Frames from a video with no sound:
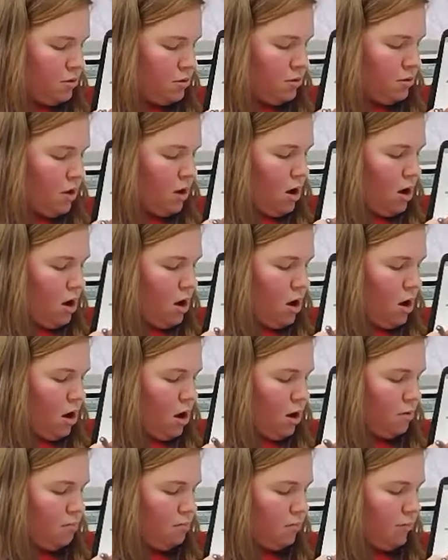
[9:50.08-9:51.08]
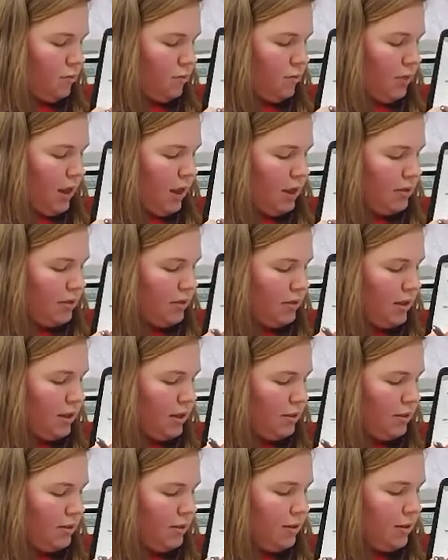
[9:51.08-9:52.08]
Tom's, and
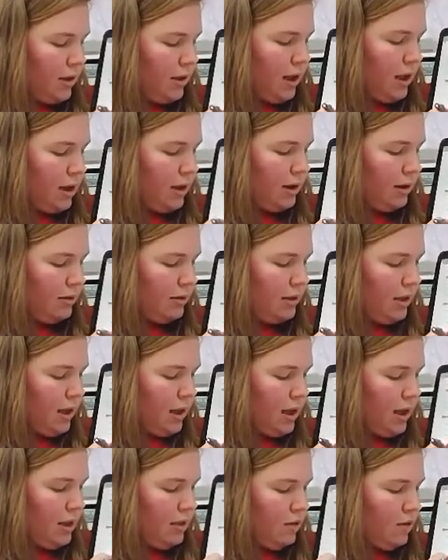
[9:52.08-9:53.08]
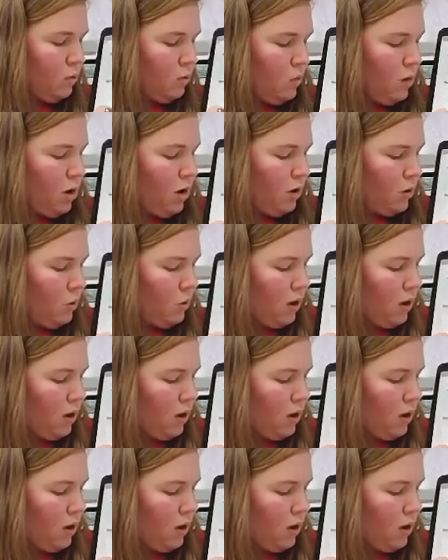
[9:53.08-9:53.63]
since it is his work,